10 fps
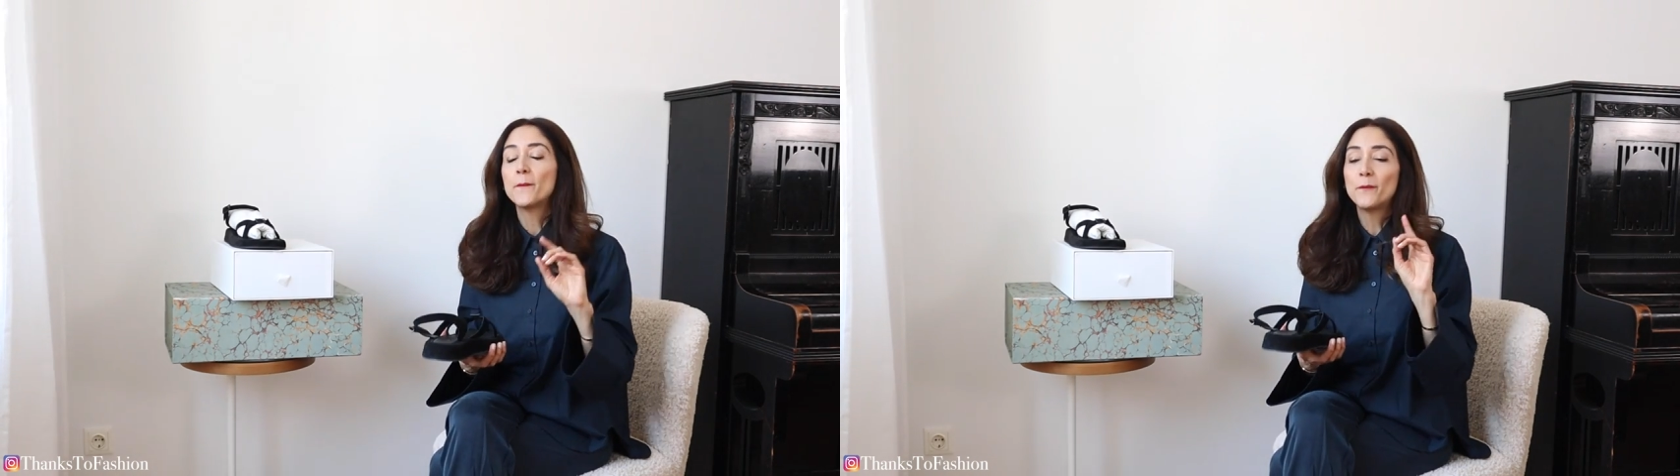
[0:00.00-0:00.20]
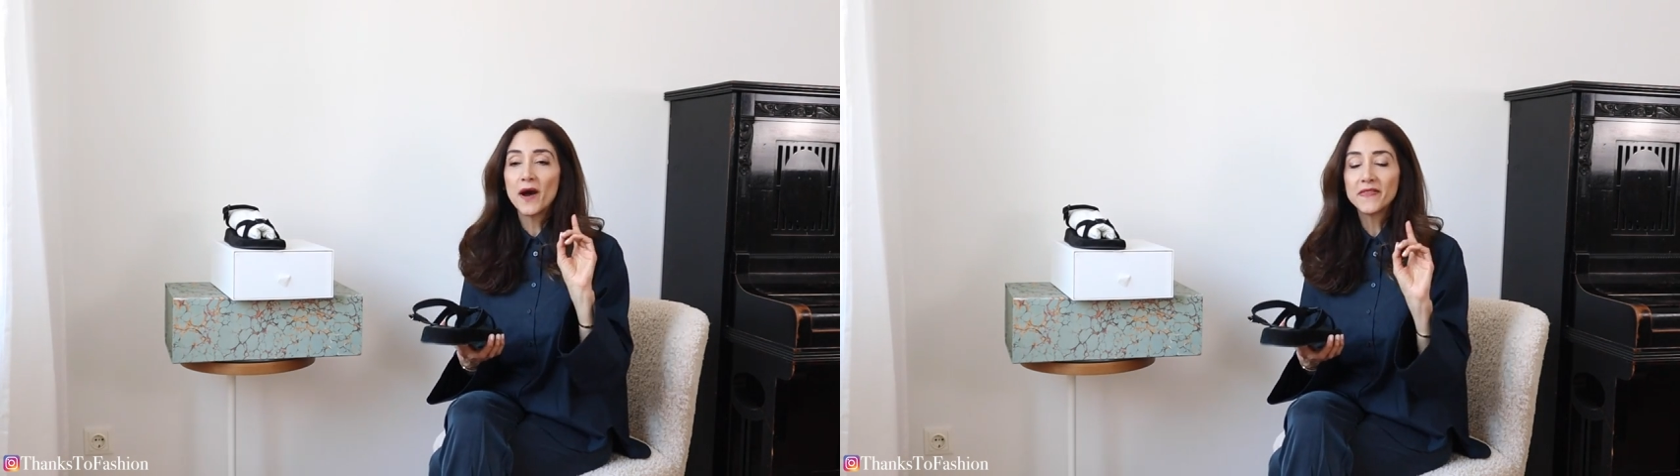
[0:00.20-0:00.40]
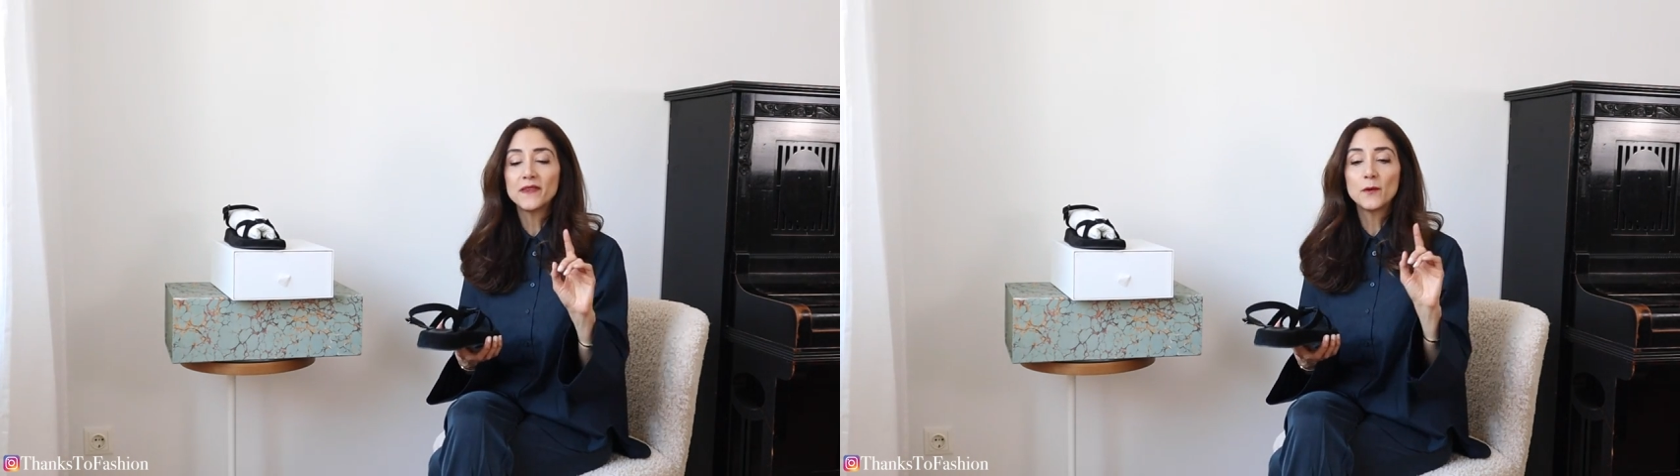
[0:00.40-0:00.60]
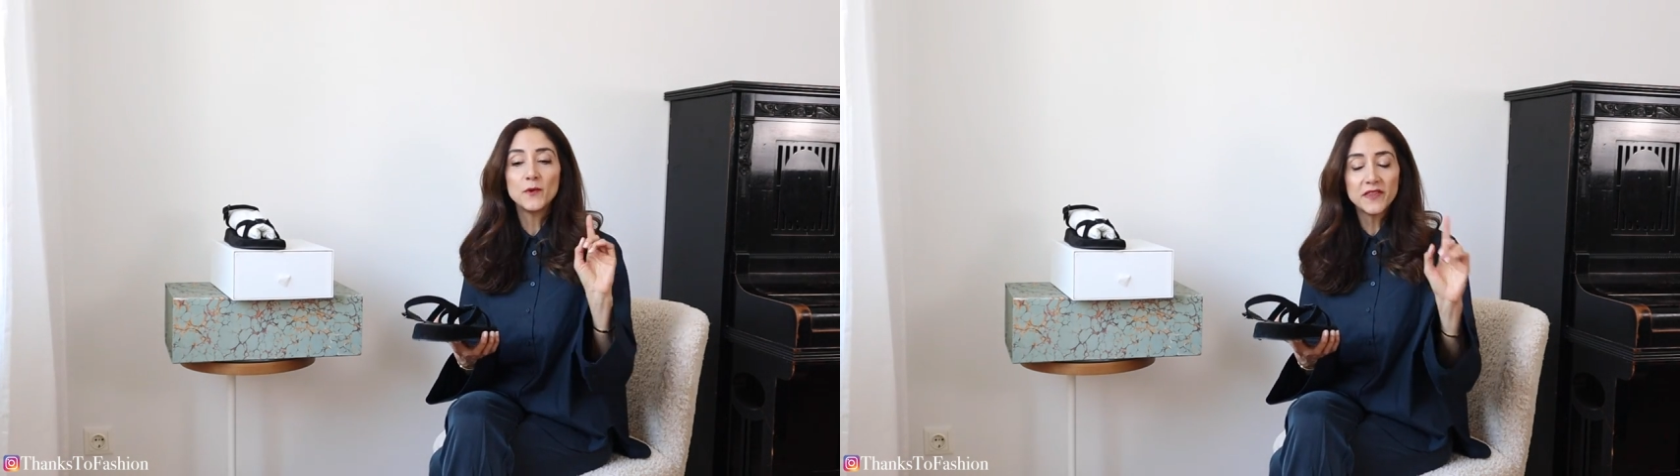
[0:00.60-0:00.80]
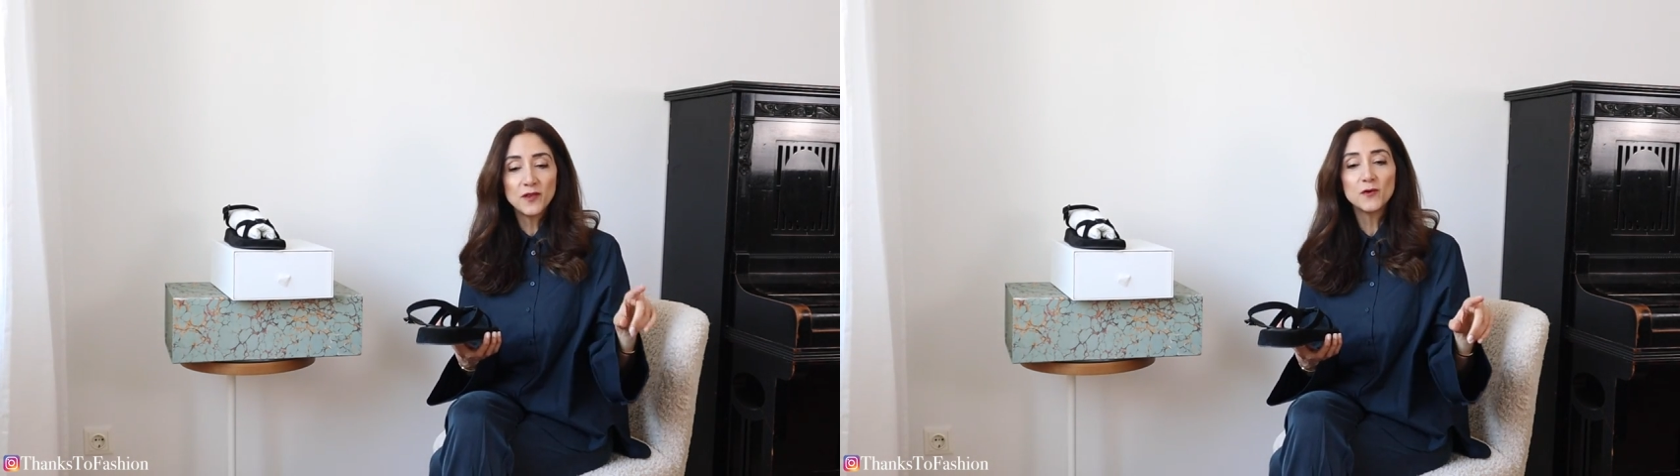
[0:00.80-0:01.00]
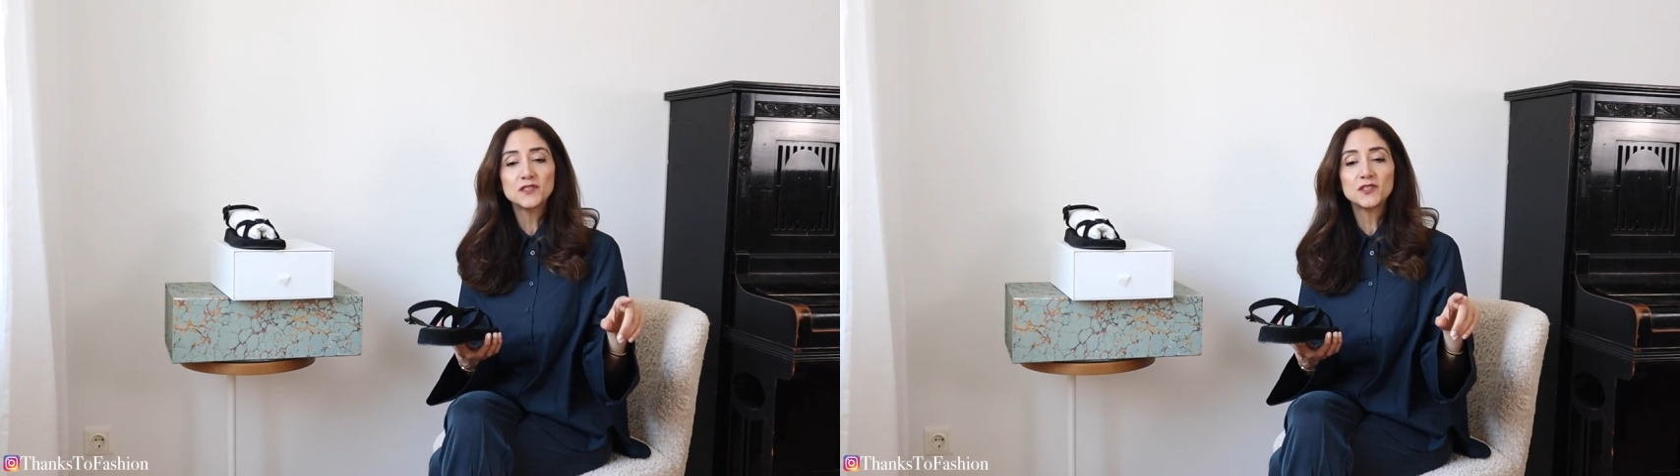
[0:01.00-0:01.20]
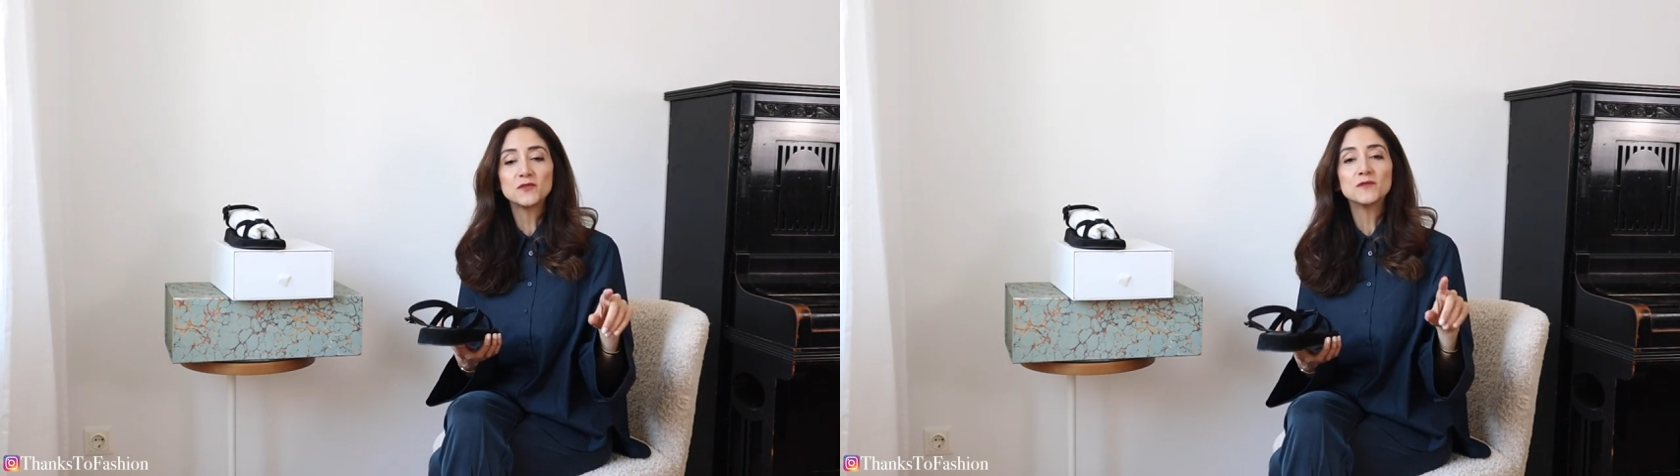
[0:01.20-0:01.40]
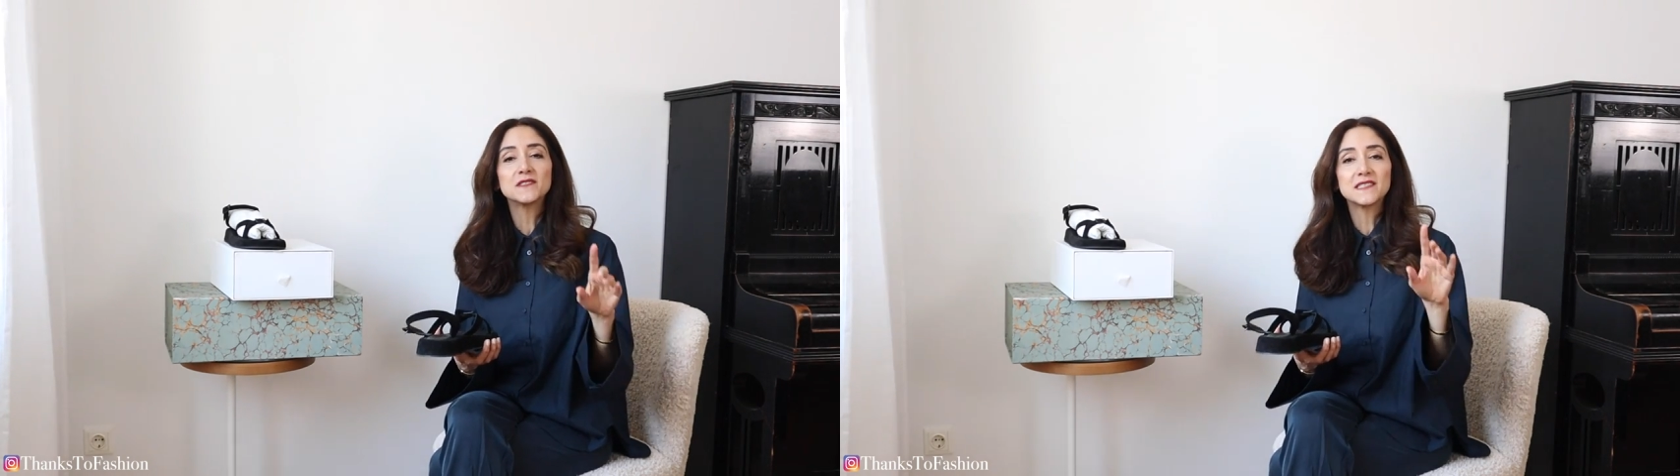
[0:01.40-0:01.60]
But with those
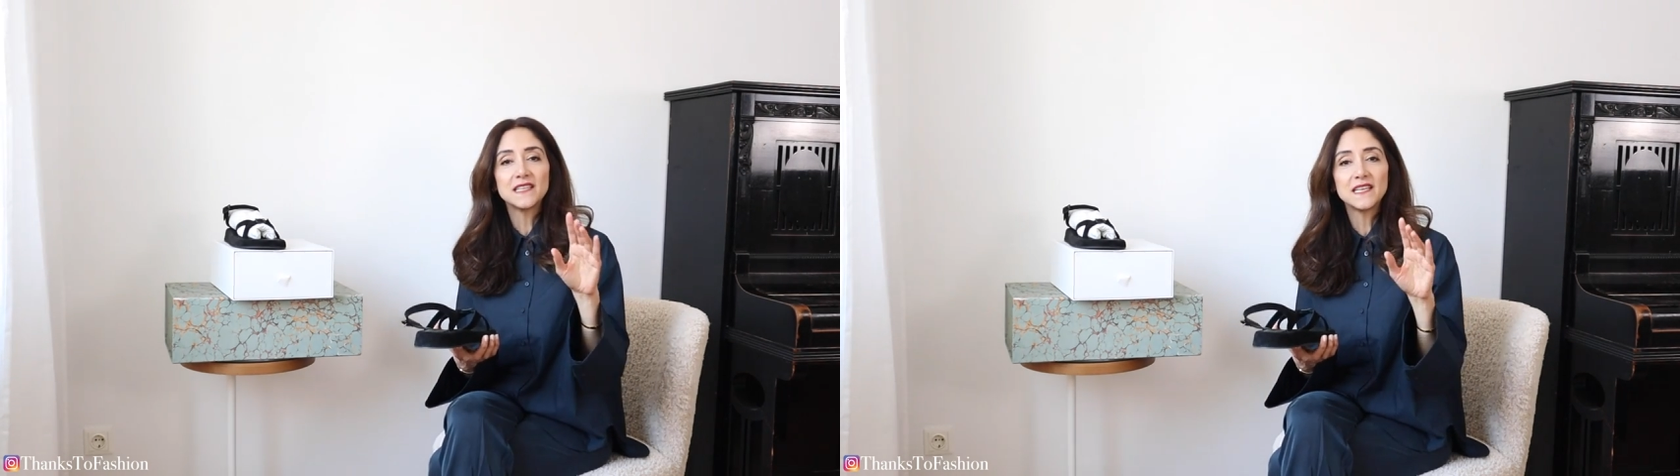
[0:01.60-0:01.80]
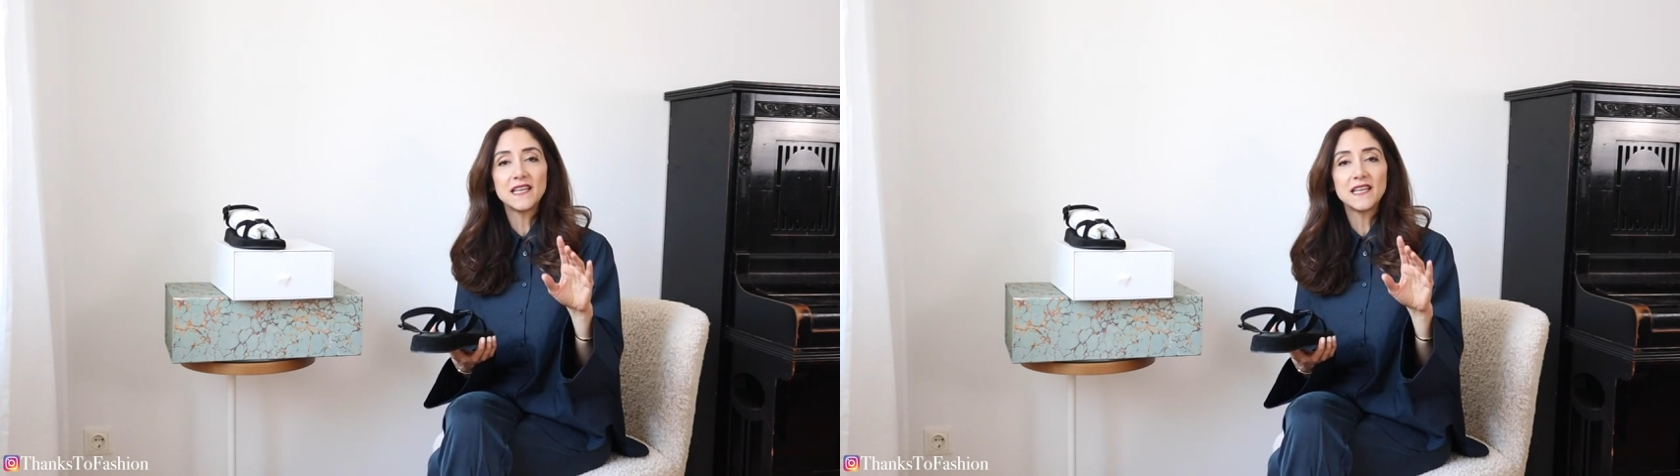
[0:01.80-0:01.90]
shoes,